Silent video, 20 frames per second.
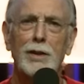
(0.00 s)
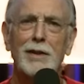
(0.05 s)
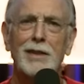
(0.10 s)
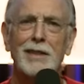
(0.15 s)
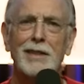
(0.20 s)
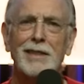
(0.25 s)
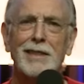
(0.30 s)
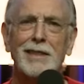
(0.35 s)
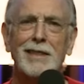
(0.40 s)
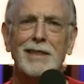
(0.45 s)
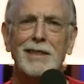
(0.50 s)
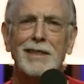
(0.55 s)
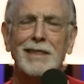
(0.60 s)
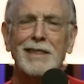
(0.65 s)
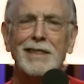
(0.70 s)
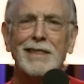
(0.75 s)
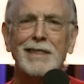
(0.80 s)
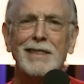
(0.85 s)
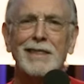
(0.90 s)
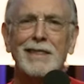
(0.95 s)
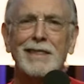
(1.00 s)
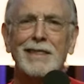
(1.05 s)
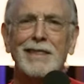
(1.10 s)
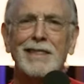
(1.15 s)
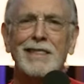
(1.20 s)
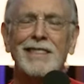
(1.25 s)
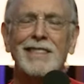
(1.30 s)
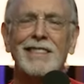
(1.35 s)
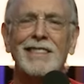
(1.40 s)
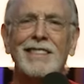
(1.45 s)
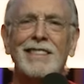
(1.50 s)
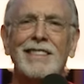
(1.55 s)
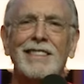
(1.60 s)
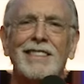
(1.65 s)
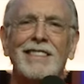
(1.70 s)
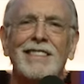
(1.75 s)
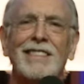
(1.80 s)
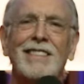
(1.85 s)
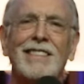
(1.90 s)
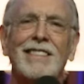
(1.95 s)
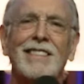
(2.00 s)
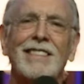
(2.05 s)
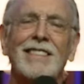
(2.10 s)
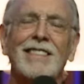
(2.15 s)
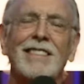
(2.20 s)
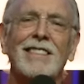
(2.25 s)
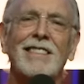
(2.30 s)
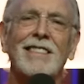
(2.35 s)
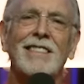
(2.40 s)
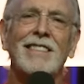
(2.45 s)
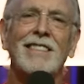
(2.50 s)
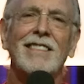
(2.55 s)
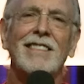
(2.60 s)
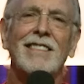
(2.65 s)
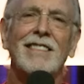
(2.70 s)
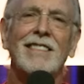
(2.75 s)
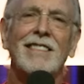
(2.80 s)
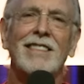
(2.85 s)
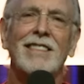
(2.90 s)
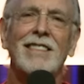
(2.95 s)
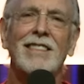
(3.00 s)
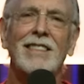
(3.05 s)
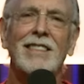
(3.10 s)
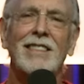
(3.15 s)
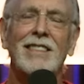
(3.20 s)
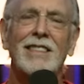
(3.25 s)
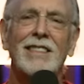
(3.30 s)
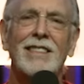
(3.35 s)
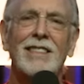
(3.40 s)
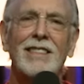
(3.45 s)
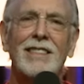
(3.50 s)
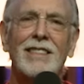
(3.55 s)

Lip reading: No one is speaking in this clip.